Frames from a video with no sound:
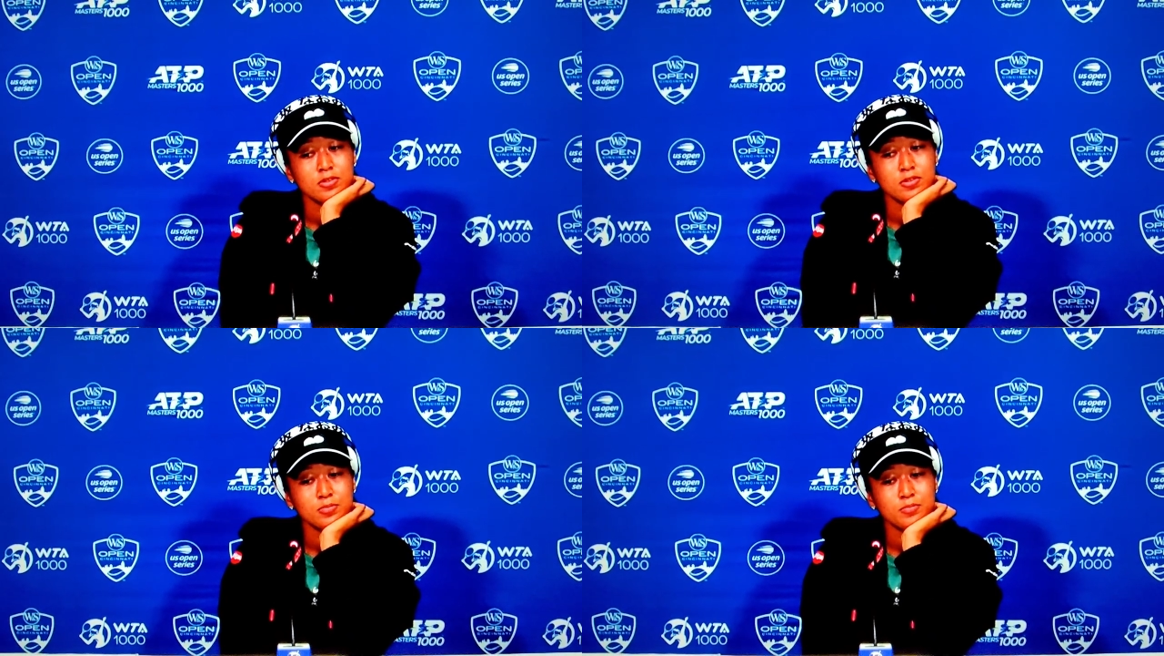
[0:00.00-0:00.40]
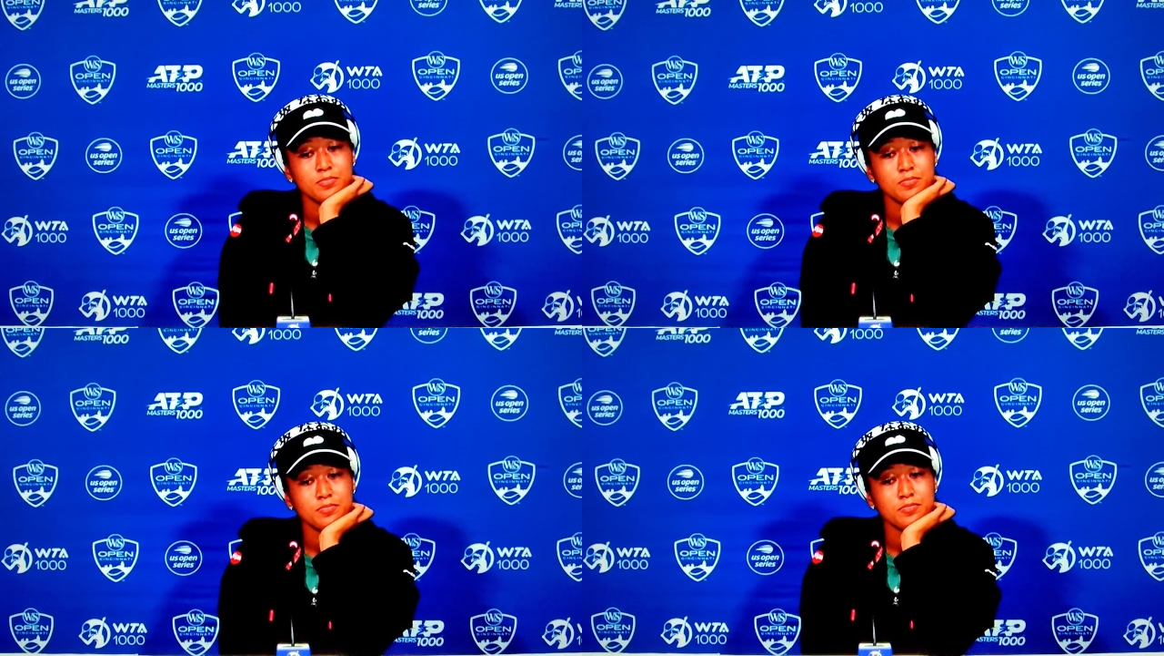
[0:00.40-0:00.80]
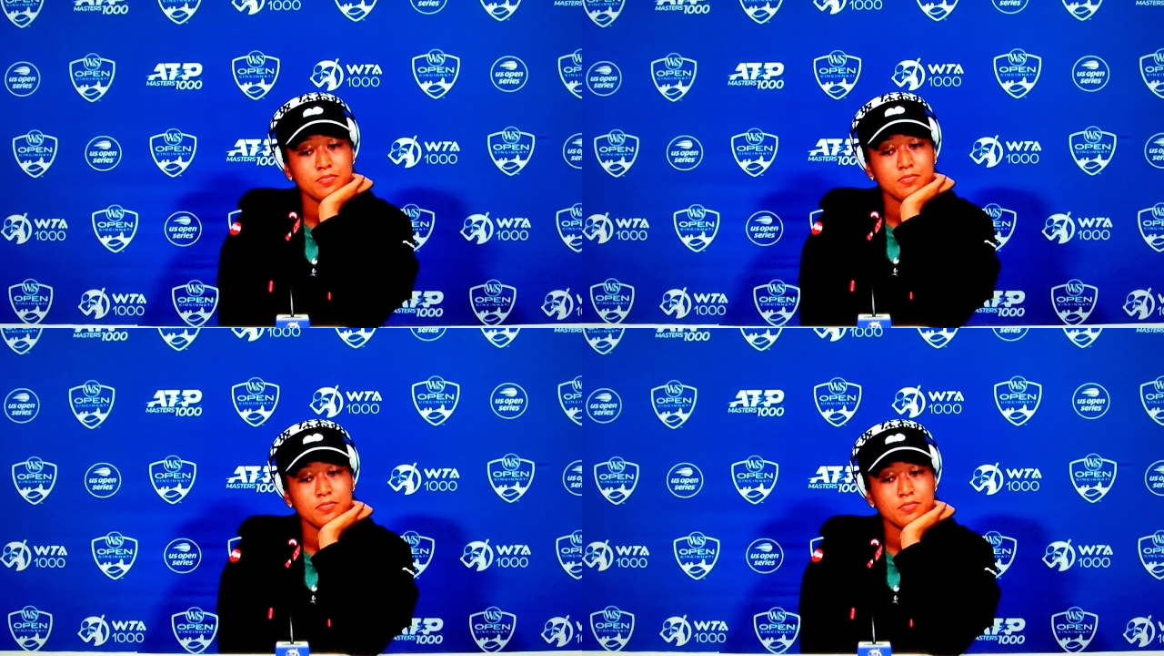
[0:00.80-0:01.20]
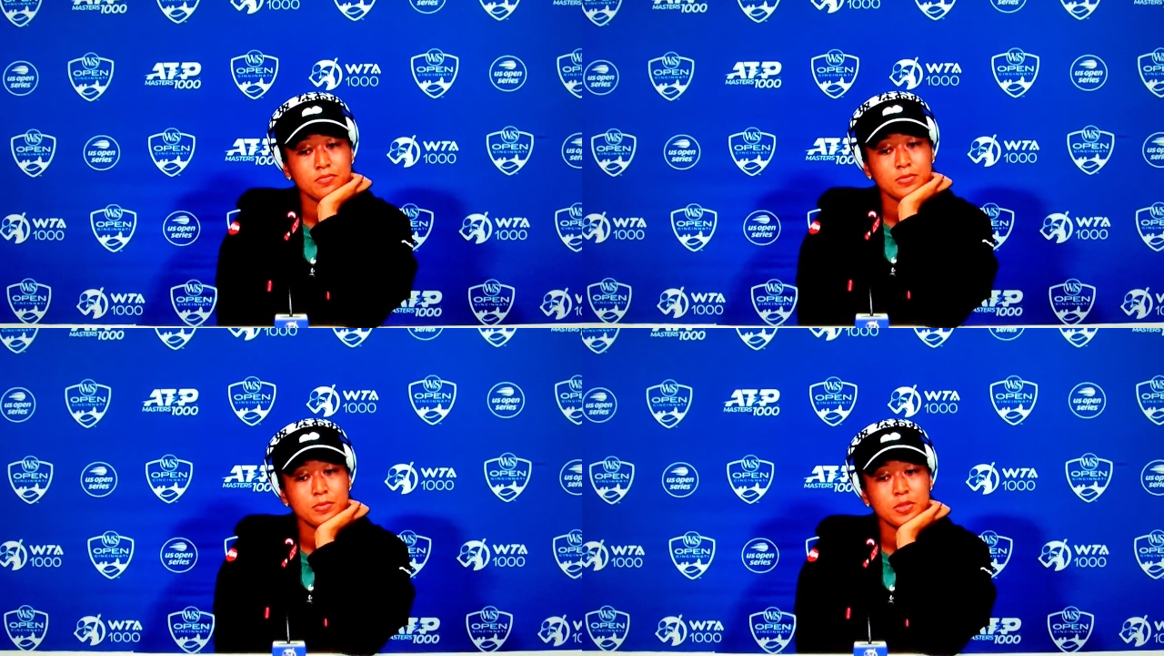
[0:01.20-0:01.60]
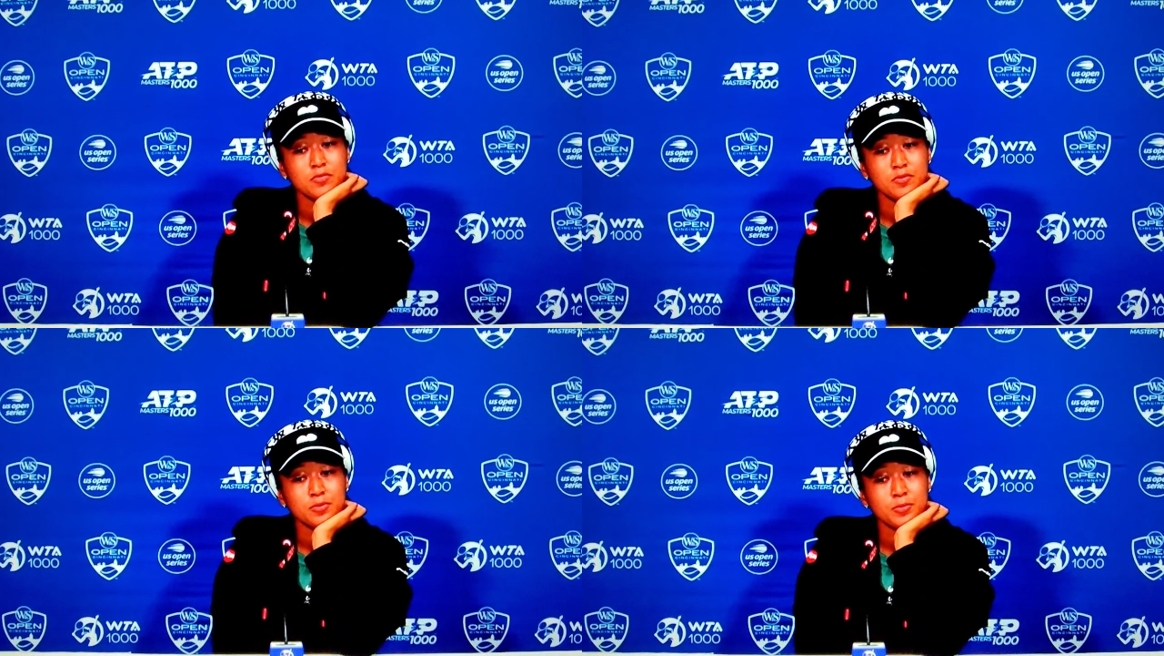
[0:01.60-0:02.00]
Um, I
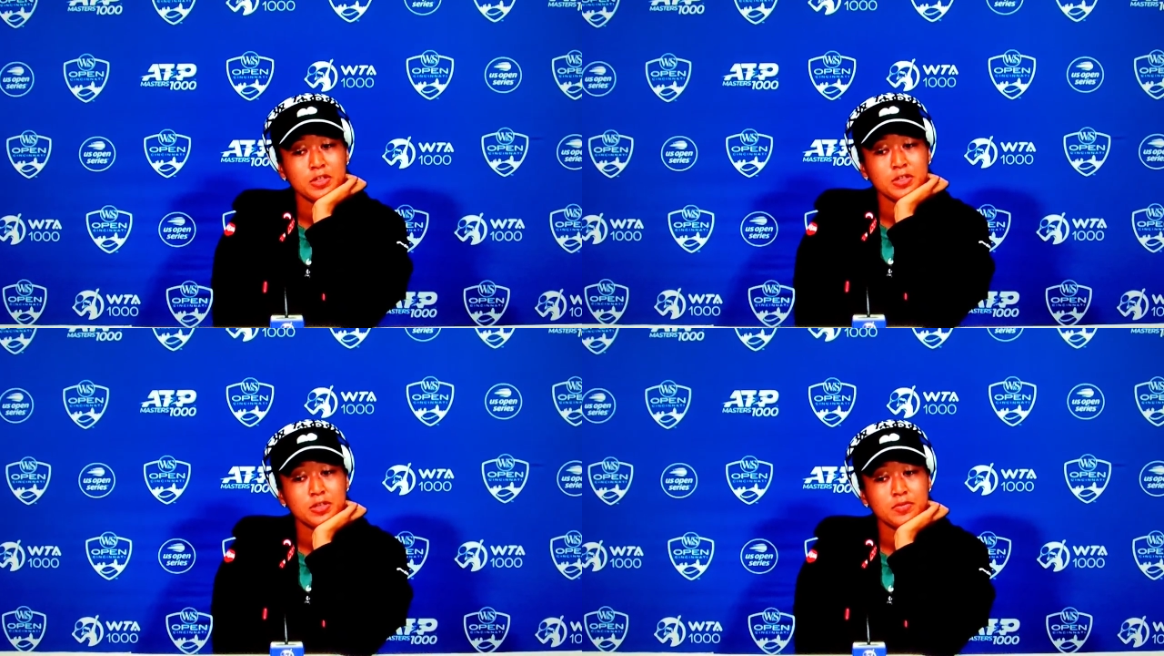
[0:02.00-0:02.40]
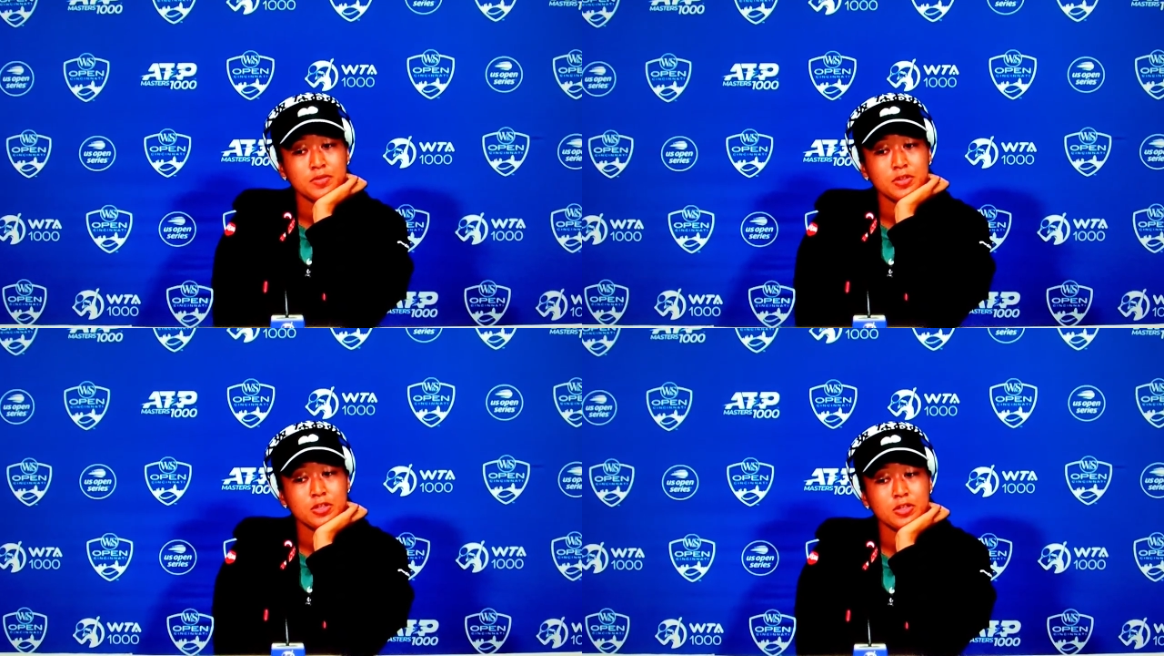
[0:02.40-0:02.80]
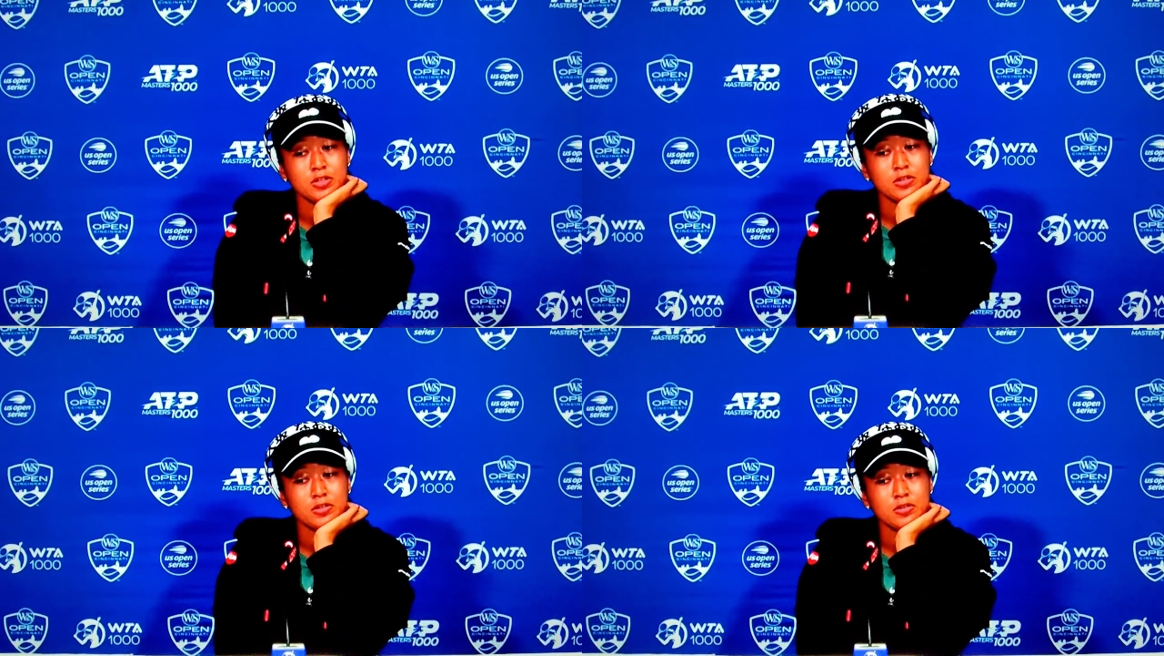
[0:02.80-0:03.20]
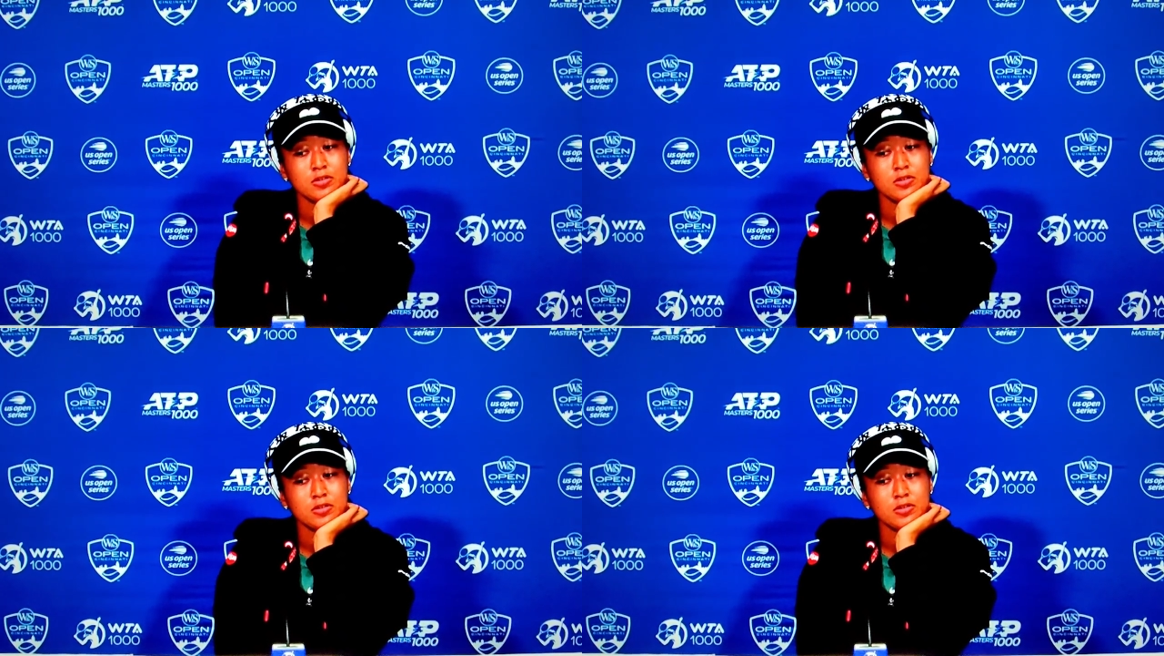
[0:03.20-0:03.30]
mean, for me, I feel like